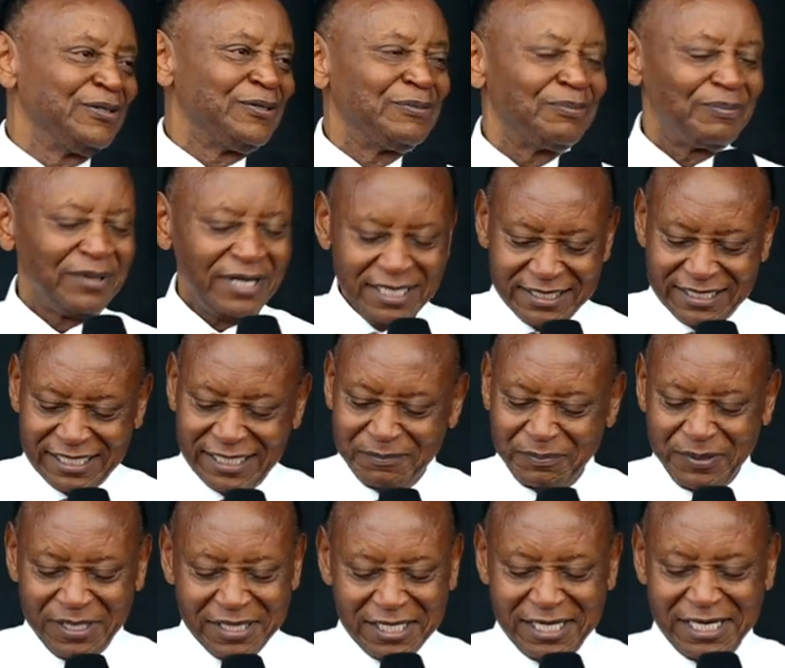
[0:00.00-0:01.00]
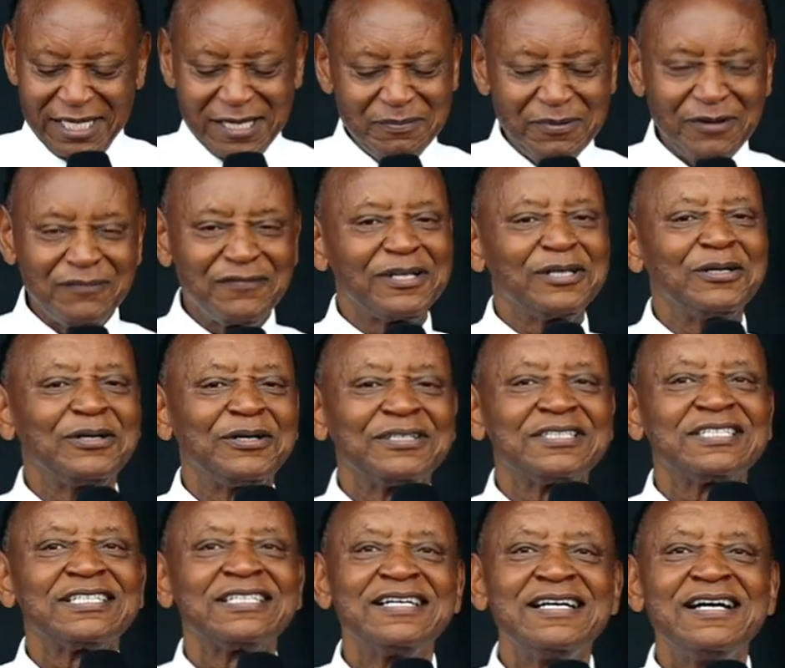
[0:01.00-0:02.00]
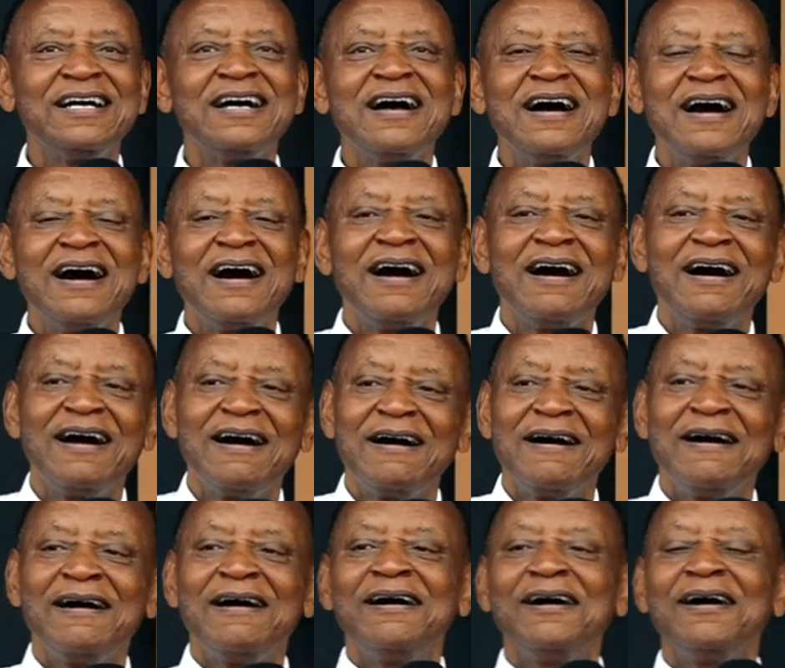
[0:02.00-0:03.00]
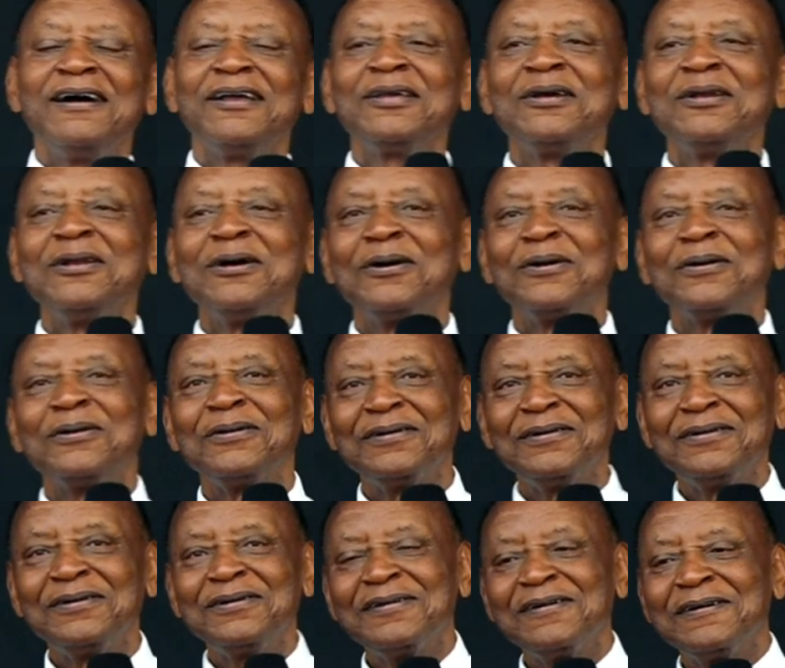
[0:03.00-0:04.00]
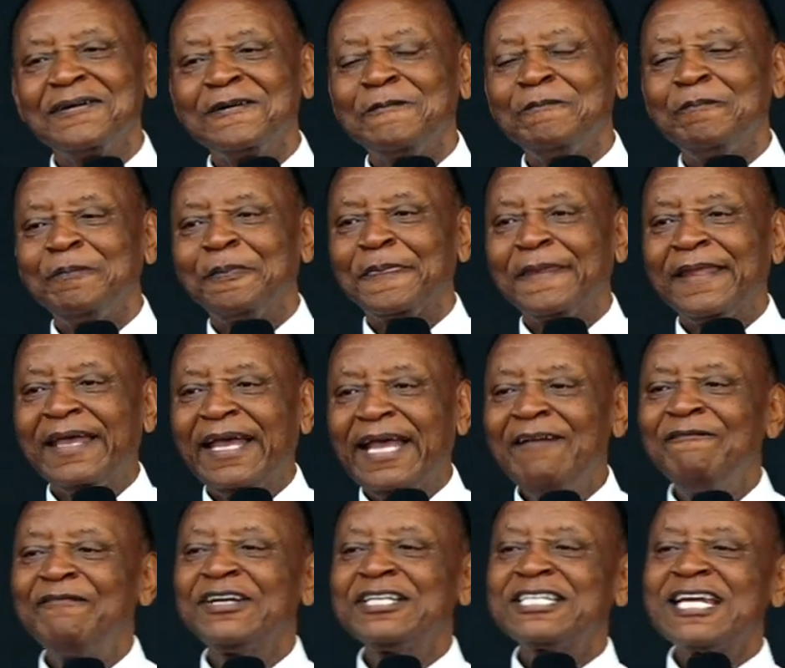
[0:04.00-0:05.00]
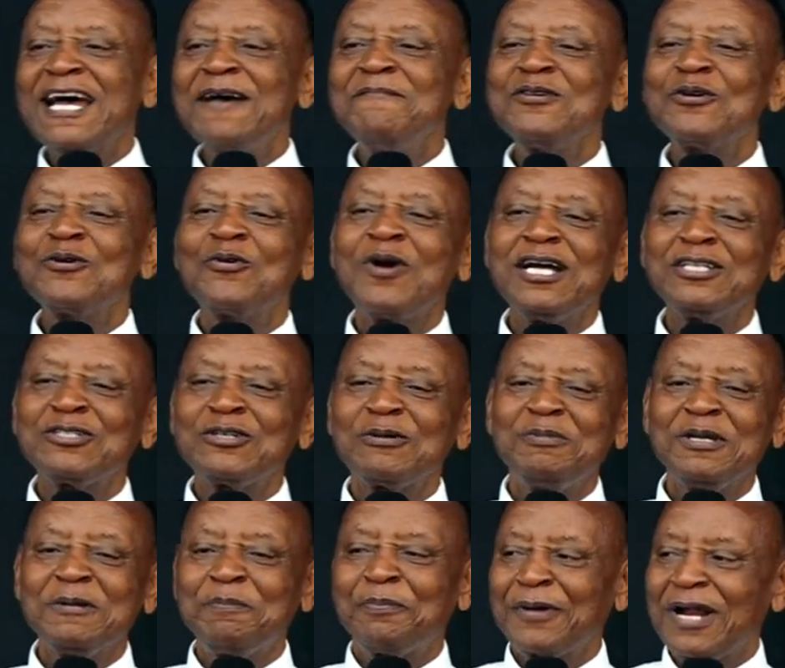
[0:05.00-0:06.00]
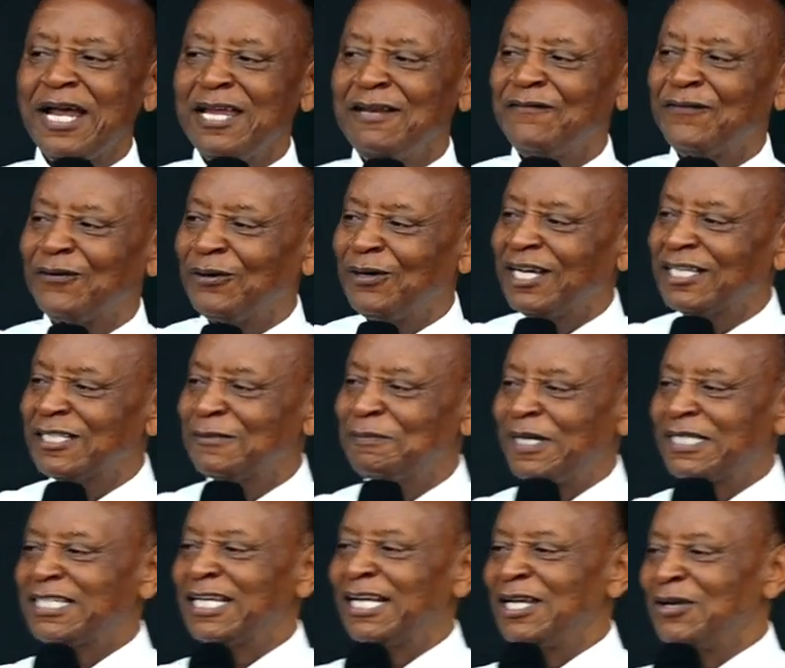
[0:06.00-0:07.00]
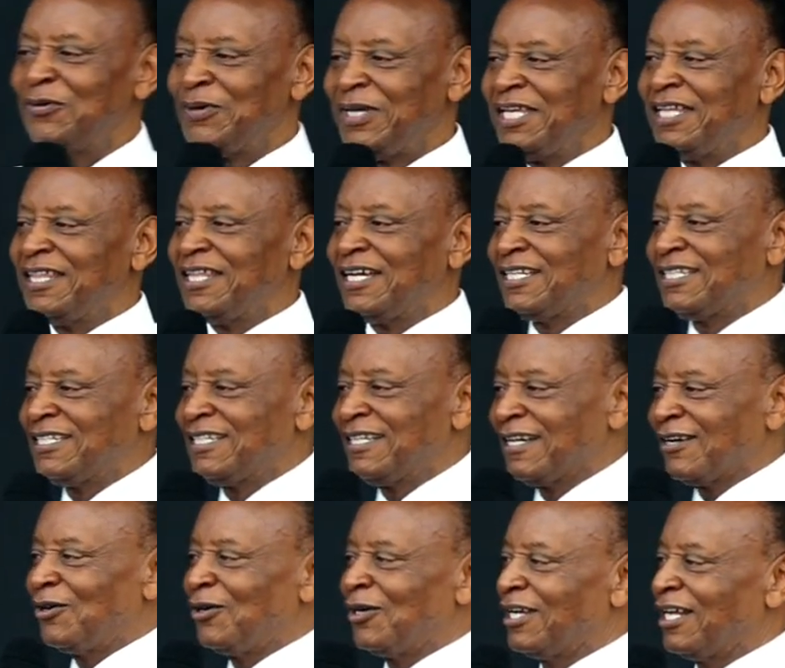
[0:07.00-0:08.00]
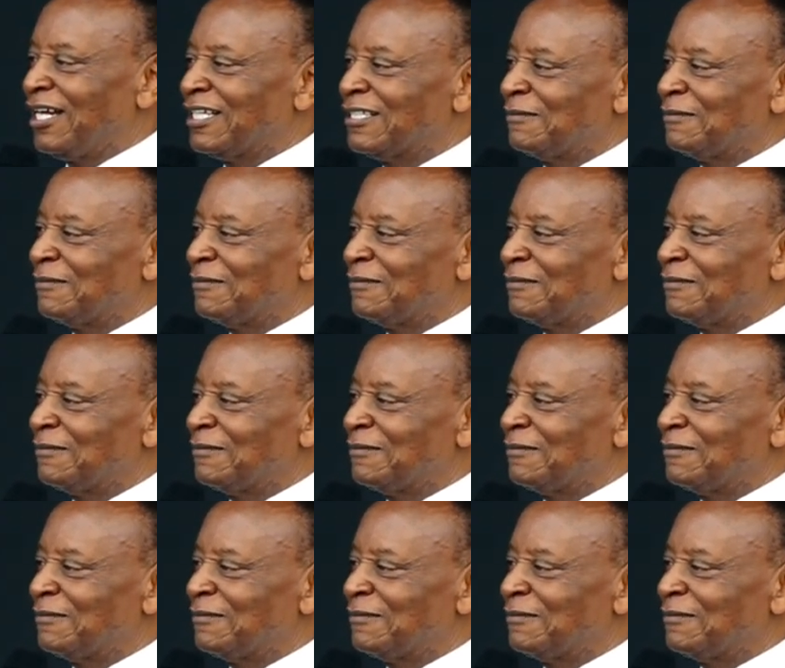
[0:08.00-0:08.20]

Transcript: Blessed be the name of the Lord. You know, every time you want to be prideful, especially we that uh, God has